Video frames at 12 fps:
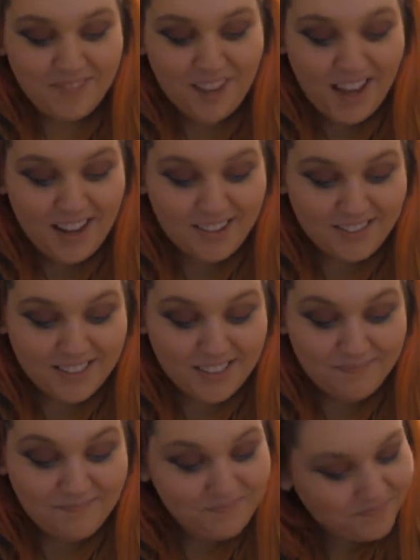Anyways,
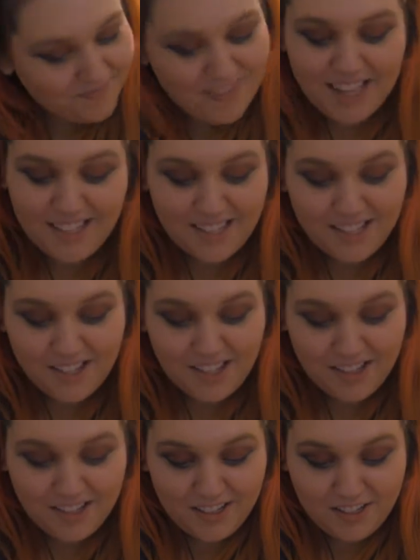that is
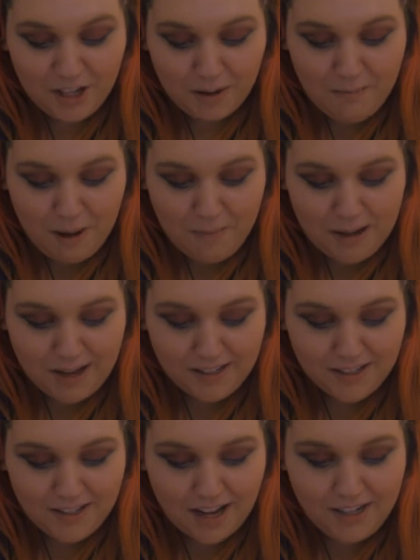the chicken pot pies.
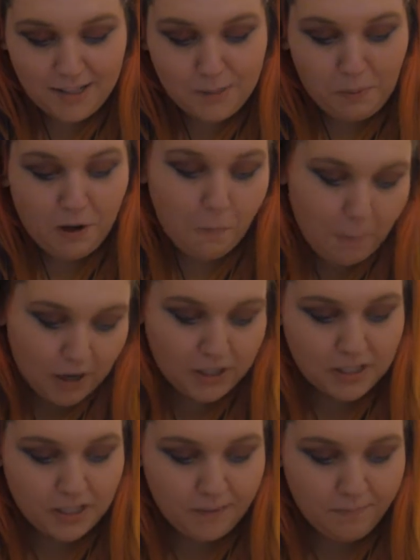I did sprinkle
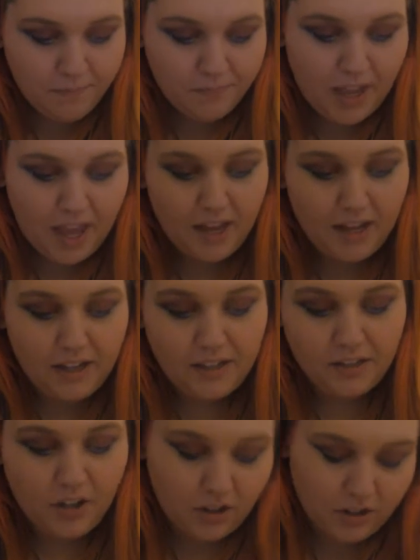parsley
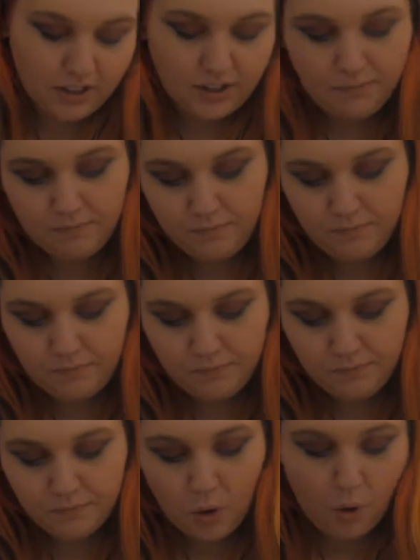and garlic,
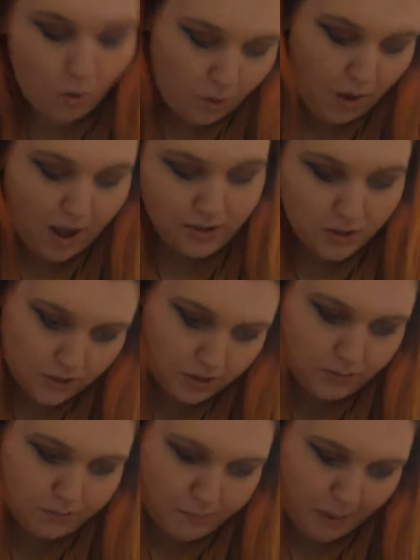and
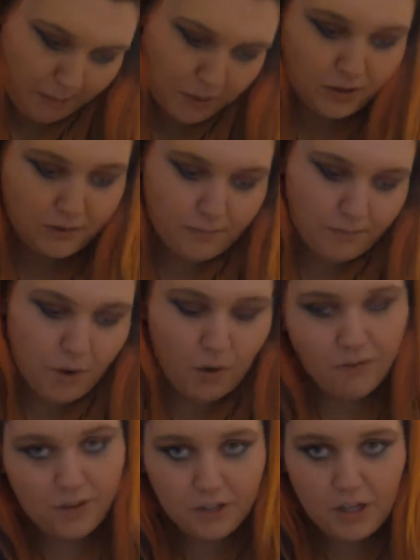pepper
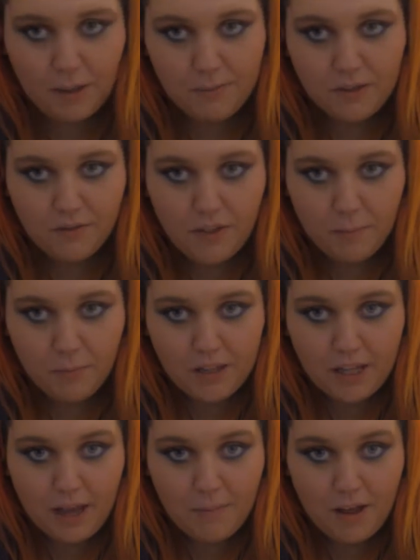over the tops of them when
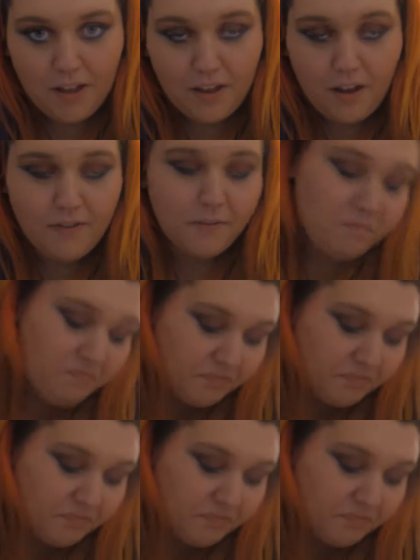they came out of the oven.